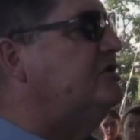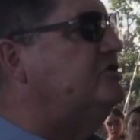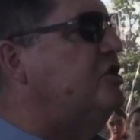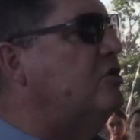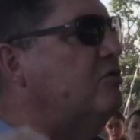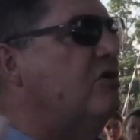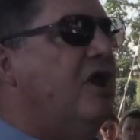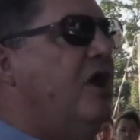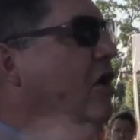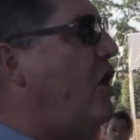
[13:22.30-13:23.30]
two,
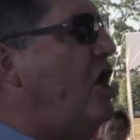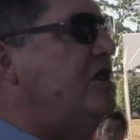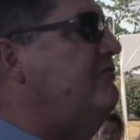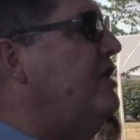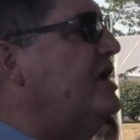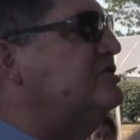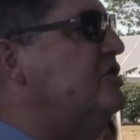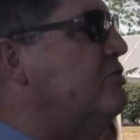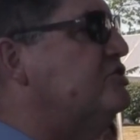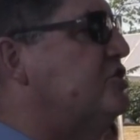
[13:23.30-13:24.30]
all of lane
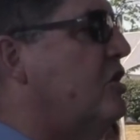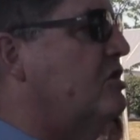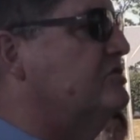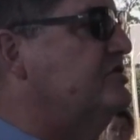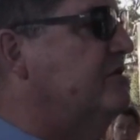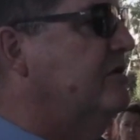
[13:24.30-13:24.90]
two is yours.